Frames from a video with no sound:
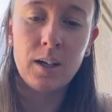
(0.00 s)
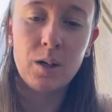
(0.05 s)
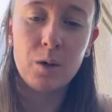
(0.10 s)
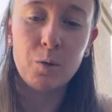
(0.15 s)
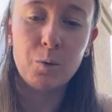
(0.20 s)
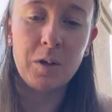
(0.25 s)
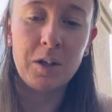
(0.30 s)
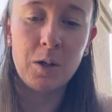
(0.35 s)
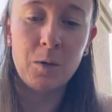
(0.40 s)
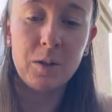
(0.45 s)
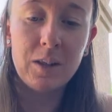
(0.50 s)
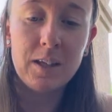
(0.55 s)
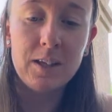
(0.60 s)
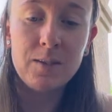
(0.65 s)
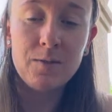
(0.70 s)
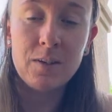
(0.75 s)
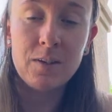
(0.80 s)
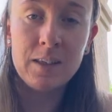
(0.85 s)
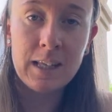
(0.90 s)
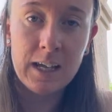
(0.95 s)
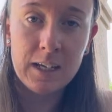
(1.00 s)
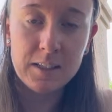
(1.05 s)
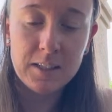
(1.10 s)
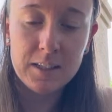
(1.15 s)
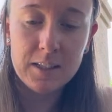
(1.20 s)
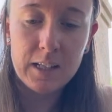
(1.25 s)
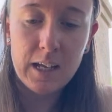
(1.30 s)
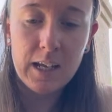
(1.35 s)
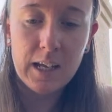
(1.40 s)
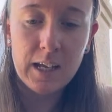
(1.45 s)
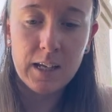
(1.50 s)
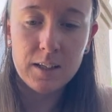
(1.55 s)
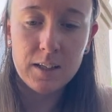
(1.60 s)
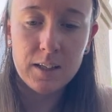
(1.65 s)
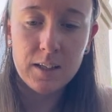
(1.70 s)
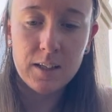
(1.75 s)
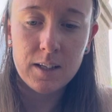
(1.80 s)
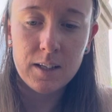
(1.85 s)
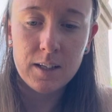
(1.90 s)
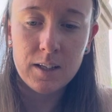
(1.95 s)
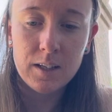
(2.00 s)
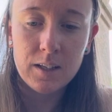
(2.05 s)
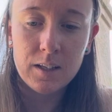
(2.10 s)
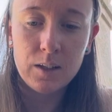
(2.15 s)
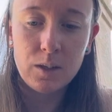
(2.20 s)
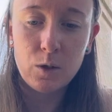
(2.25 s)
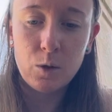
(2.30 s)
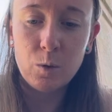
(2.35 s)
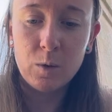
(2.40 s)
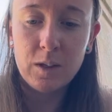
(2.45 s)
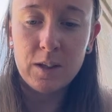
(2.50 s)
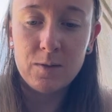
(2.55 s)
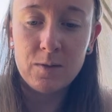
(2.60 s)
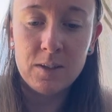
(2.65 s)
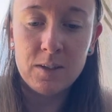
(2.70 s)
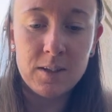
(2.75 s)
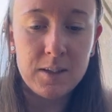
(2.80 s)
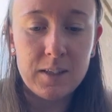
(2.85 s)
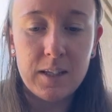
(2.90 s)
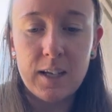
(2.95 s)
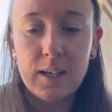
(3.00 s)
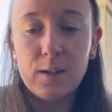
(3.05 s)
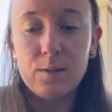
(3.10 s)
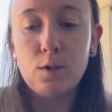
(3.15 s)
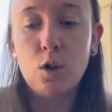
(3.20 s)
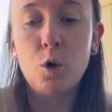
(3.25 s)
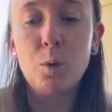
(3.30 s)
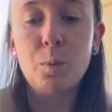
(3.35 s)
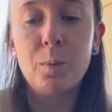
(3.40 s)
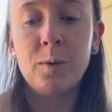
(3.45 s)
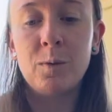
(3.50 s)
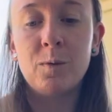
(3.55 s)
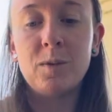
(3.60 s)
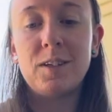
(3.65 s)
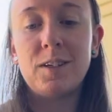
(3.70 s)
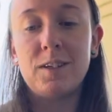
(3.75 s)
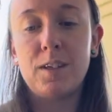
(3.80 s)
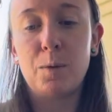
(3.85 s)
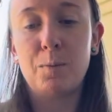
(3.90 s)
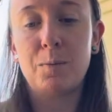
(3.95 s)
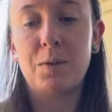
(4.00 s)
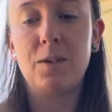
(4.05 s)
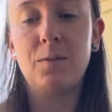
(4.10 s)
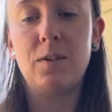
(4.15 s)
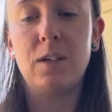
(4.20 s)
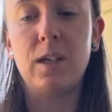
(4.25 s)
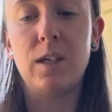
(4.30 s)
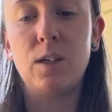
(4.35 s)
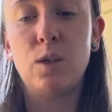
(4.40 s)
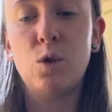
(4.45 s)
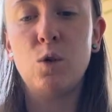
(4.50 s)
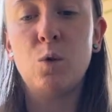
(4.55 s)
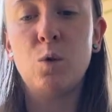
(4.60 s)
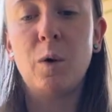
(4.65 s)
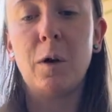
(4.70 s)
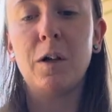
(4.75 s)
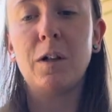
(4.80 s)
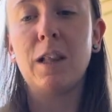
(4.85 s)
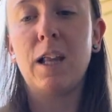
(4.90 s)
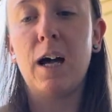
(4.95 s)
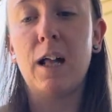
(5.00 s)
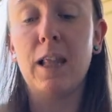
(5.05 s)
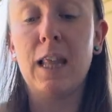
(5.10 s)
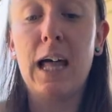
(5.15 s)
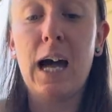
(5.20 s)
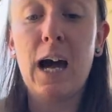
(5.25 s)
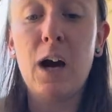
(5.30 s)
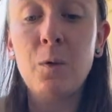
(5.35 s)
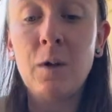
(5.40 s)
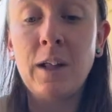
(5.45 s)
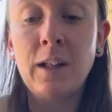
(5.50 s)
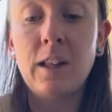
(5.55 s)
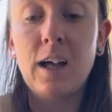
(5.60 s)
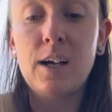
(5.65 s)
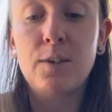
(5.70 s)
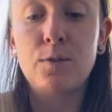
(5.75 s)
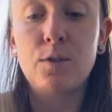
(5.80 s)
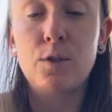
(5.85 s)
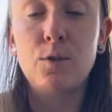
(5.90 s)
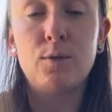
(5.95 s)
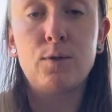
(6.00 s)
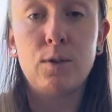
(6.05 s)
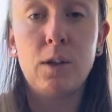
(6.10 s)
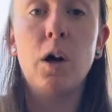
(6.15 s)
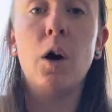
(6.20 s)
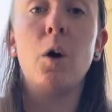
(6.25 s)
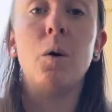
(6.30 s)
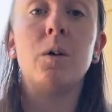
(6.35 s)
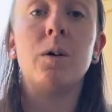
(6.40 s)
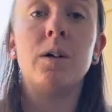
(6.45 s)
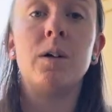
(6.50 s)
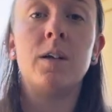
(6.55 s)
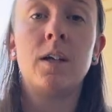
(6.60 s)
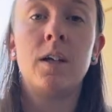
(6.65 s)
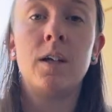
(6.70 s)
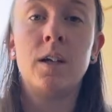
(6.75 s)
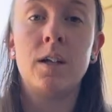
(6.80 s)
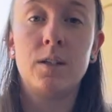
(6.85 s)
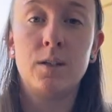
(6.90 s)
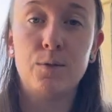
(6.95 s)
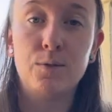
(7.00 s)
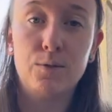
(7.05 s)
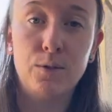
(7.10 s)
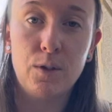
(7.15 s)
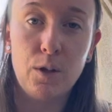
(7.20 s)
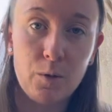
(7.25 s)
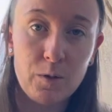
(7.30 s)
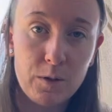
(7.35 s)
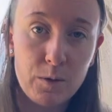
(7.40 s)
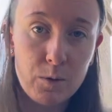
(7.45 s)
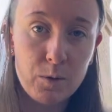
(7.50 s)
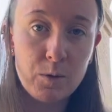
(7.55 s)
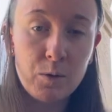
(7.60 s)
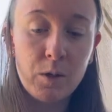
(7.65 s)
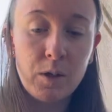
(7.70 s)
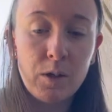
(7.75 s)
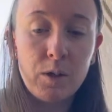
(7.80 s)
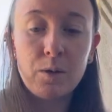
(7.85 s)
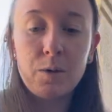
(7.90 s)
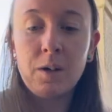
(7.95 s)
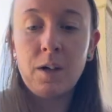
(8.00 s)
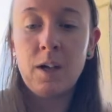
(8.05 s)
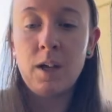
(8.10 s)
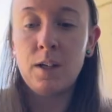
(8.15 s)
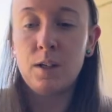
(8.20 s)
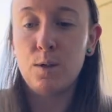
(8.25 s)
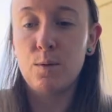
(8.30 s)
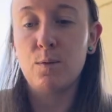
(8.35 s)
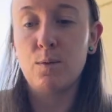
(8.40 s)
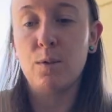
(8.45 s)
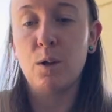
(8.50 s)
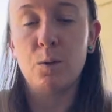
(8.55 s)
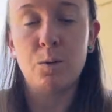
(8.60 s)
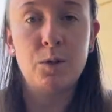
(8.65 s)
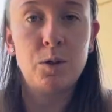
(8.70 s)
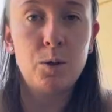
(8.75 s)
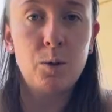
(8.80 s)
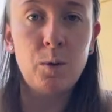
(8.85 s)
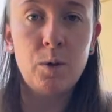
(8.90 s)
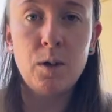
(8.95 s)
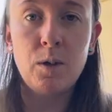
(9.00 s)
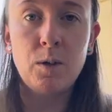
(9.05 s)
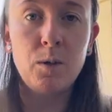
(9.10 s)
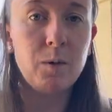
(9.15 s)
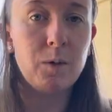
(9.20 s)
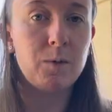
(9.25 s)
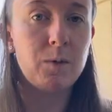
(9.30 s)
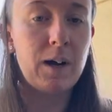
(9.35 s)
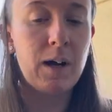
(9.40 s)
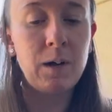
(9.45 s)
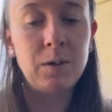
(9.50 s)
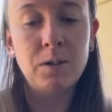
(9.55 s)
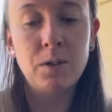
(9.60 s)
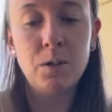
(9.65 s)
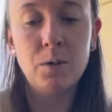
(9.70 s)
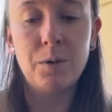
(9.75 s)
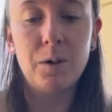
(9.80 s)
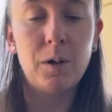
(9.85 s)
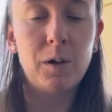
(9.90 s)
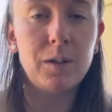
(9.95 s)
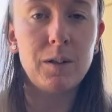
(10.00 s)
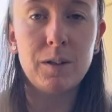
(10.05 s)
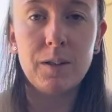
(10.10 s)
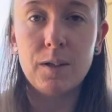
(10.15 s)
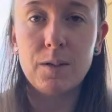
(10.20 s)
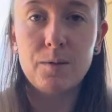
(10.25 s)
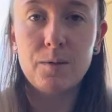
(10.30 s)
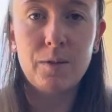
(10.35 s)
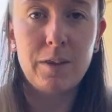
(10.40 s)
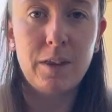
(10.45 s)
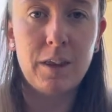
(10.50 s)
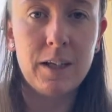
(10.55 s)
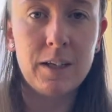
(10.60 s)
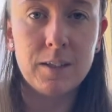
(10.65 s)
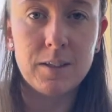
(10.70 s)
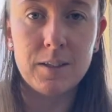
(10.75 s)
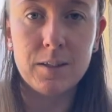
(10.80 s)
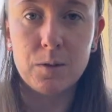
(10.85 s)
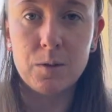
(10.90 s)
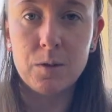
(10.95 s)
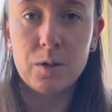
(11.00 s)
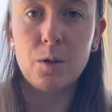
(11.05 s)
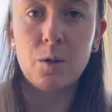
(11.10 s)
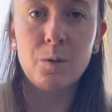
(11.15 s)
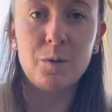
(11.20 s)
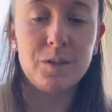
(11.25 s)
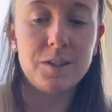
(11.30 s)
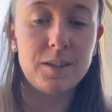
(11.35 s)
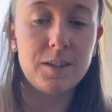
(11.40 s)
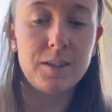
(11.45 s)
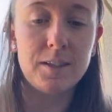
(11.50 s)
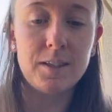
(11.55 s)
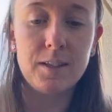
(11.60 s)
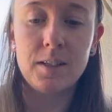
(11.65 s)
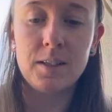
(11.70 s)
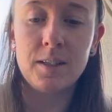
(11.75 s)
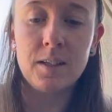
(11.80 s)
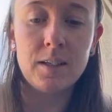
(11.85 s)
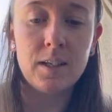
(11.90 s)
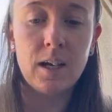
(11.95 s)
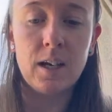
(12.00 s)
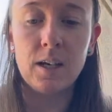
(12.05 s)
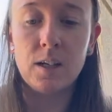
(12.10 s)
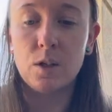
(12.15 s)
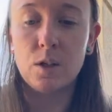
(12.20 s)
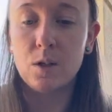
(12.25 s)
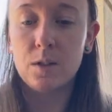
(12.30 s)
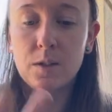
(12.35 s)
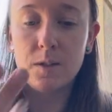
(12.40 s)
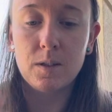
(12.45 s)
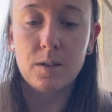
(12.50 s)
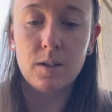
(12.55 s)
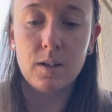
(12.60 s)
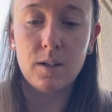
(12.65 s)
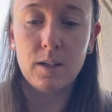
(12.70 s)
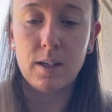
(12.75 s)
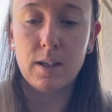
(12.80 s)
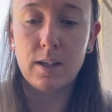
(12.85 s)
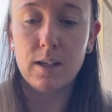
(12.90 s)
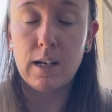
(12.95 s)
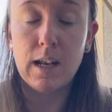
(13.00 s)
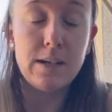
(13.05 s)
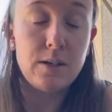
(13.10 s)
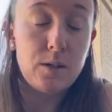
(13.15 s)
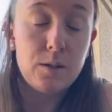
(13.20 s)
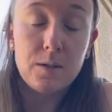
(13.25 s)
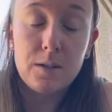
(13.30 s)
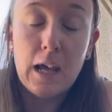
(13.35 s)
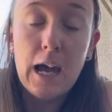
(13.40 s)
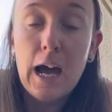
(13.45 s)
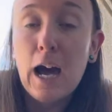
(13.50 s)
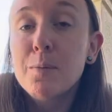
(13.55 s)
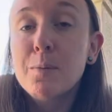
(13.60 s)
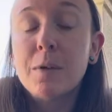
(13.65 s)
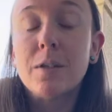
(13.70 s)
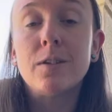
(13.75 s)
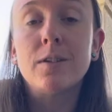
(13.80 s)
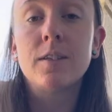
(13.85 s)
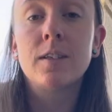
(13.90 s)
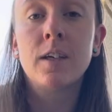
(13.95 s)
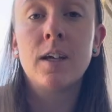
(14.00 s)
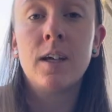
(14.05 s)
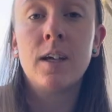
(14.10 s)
When you live in that state, you live in the state of open receptivity. You are allowing life to flow, to flow through you, to flow to you, around you, all of the things. There's no resistance and it just it just happens.